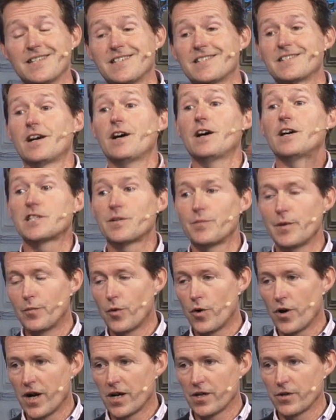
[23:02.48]
desire to be
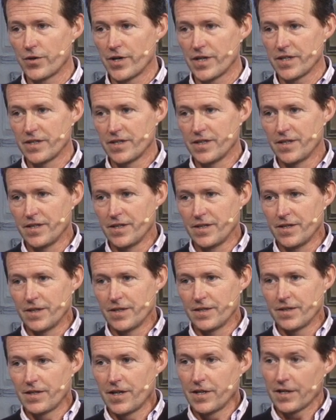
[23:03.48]
more hungry,
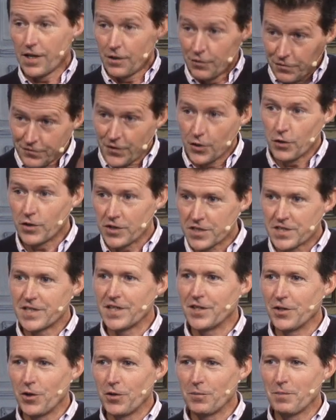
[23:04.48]
that I kind of focused
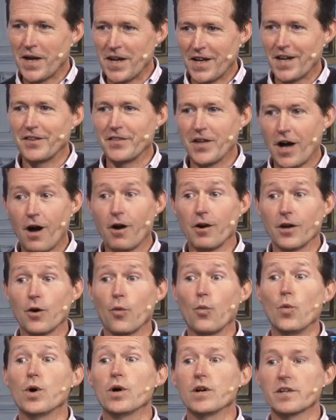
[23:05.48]
in on making the hunger
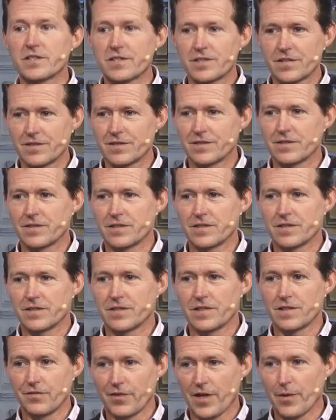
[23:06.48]
worse,
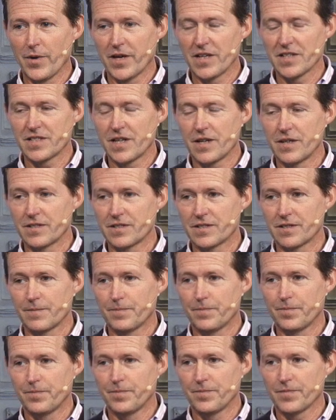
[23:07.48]
if that makes sense.
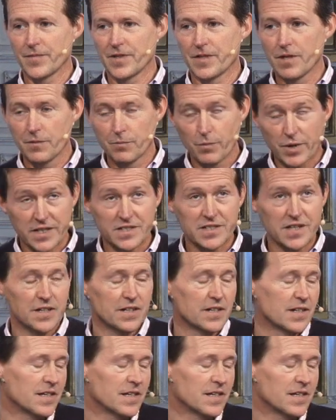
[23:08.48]
That, please